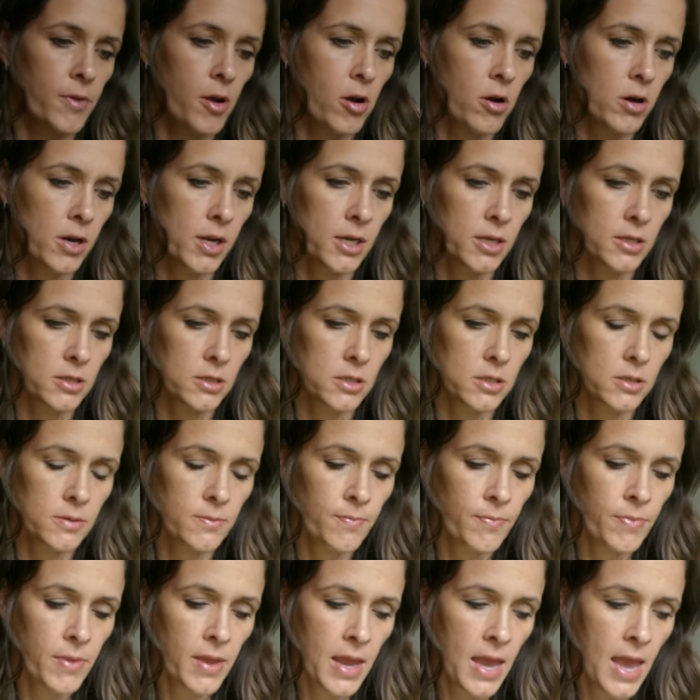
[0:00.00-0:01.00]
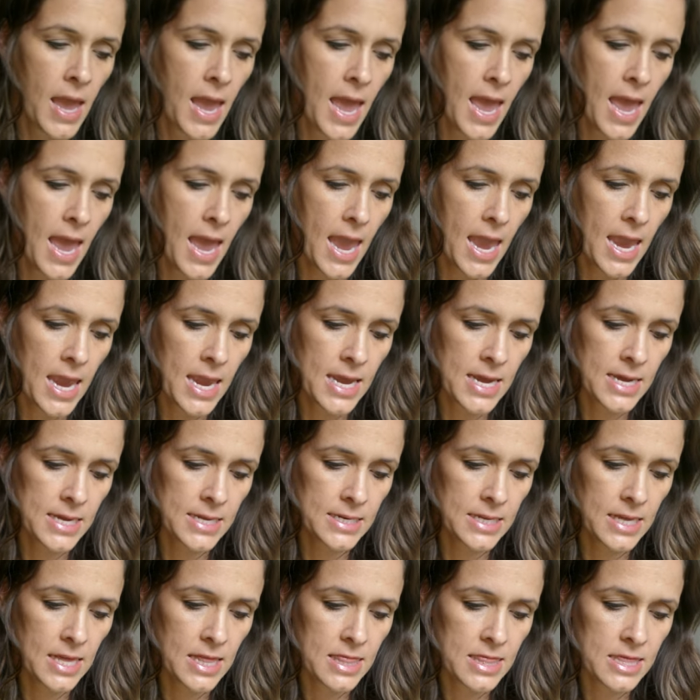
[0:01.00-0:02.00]
on it.
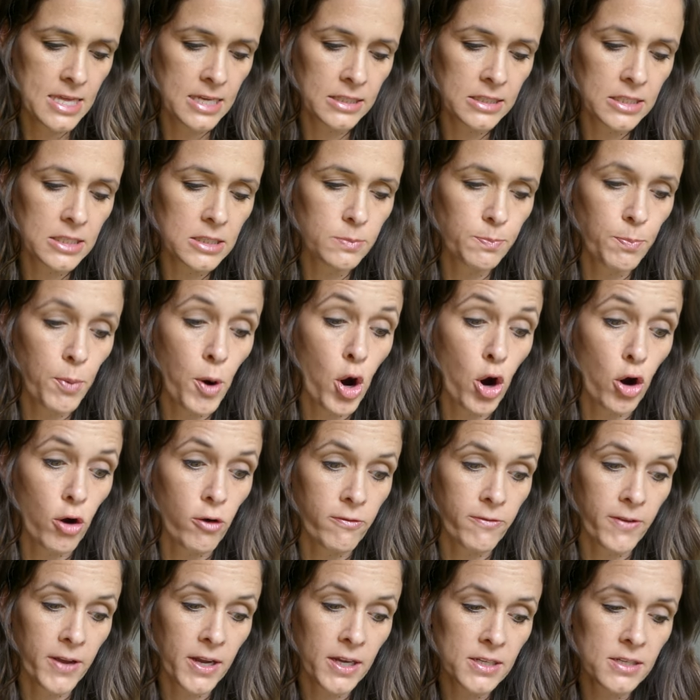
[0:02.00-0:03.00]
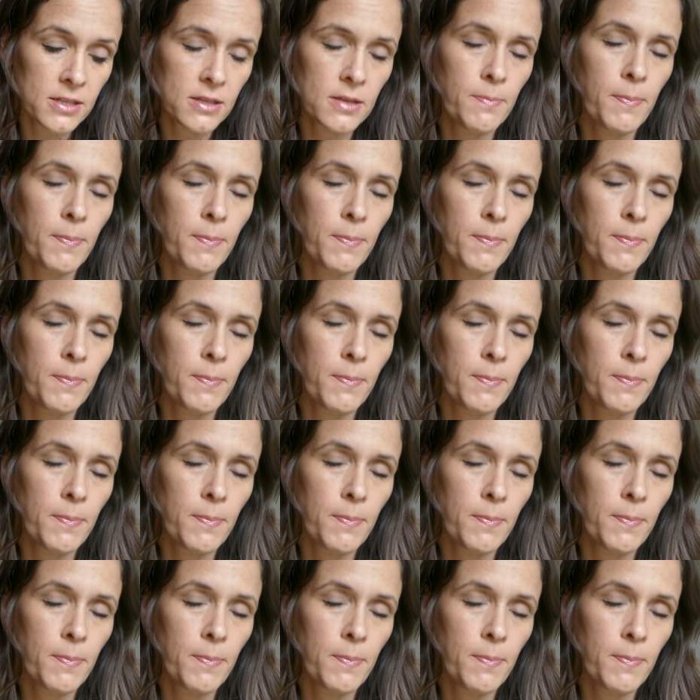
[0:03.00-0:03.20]
And this is perfect.